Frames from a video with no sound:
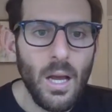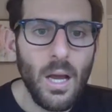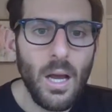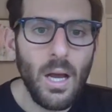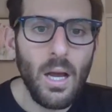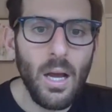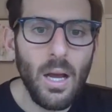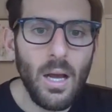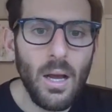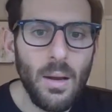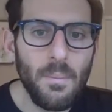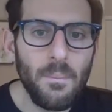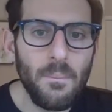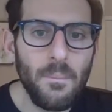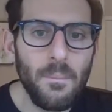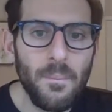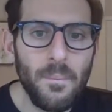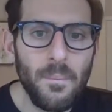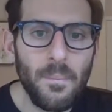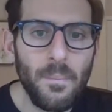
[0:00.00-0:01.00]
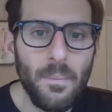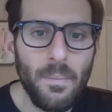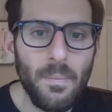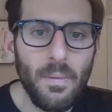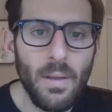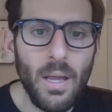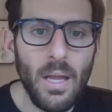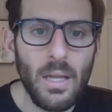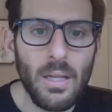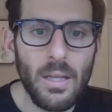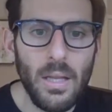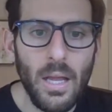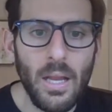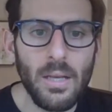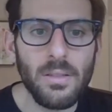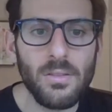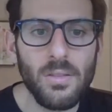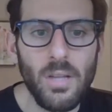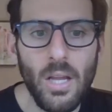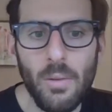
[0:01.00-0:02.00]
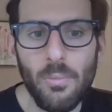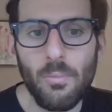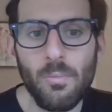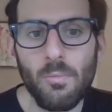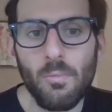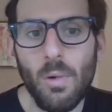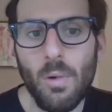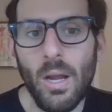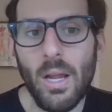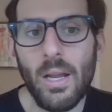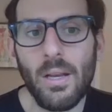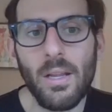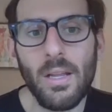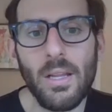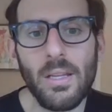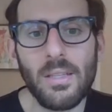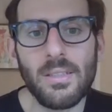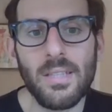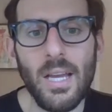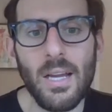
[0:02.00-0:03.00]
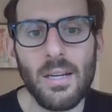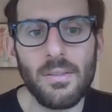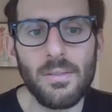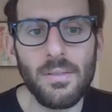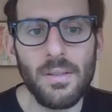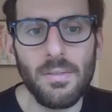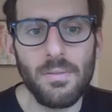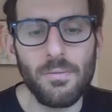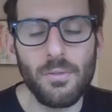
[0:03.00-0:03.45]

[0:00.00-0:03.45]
Um, and and when exact,